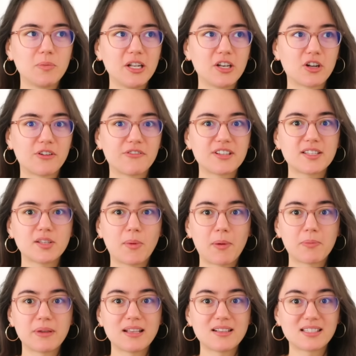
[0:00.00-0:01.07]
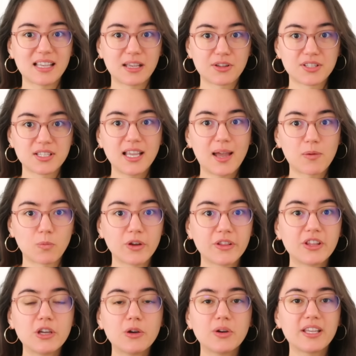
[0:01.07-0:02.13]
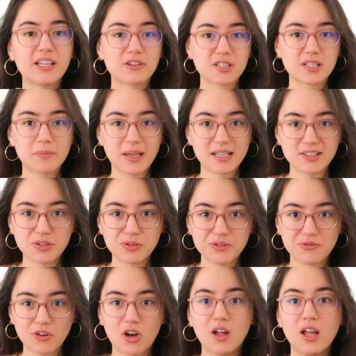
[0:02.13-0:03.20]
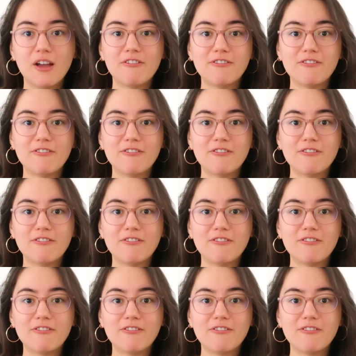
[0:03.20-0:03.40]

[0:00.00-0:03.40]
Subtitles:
bit nervous about being salesy, I'm with you. Here's the best news of all.